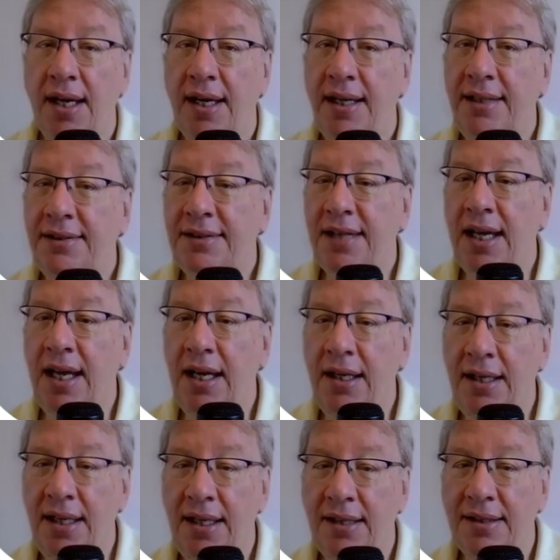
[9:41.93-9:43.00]
it's
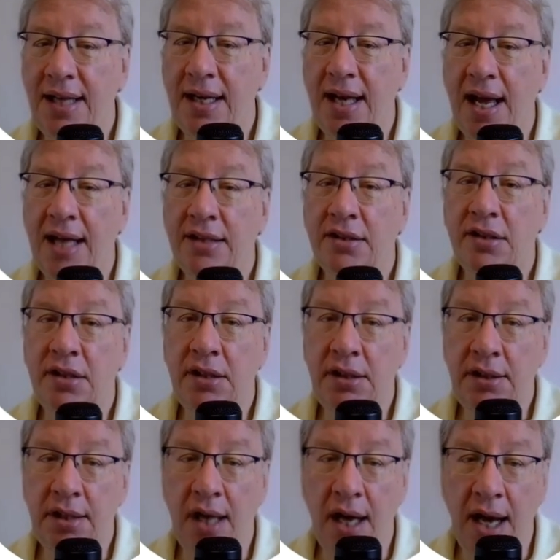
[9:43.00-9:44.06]
hinting that at the
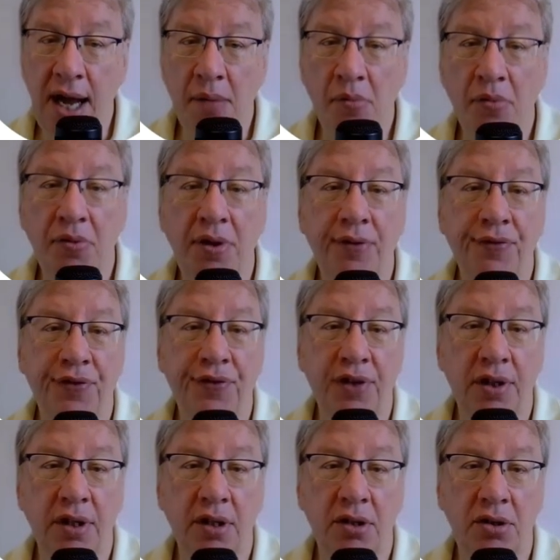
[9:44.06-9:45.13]
time
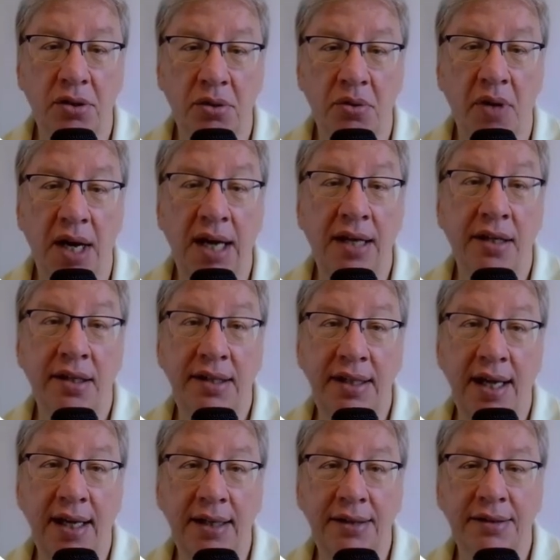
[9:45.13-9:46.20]
referred to in the
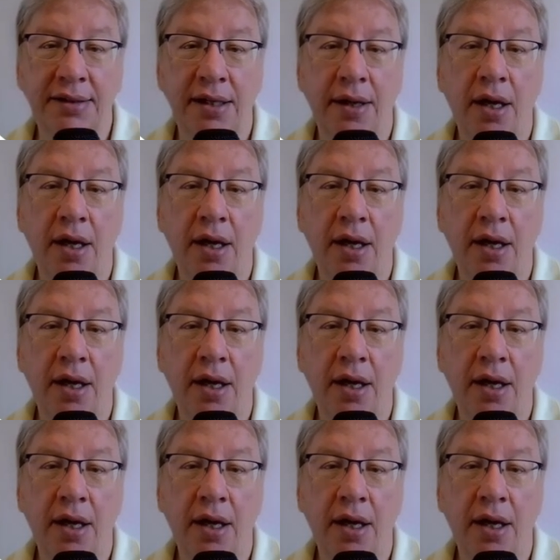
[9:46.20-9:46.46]
text,